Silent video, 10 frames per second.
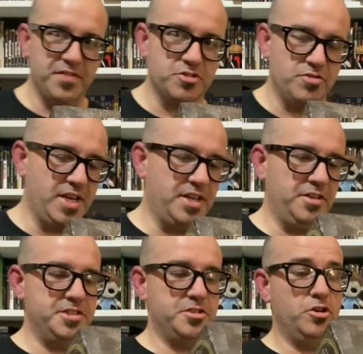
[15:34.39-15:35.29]
It's
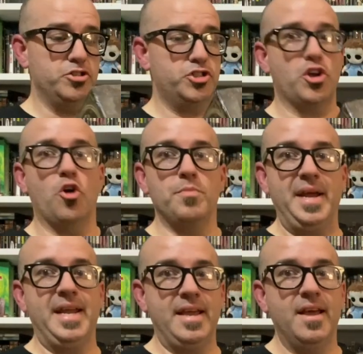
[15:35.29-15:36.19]
ridiculous. There's so
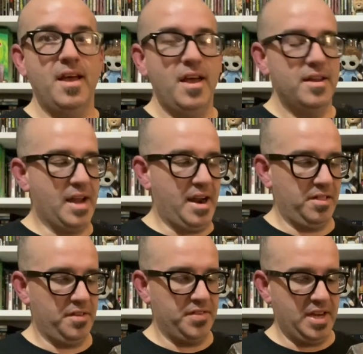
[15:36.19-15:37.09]
many Night of
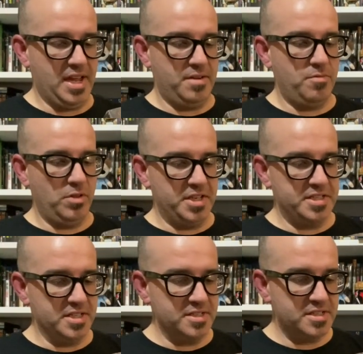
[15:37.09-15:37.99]
the Living Dead releases.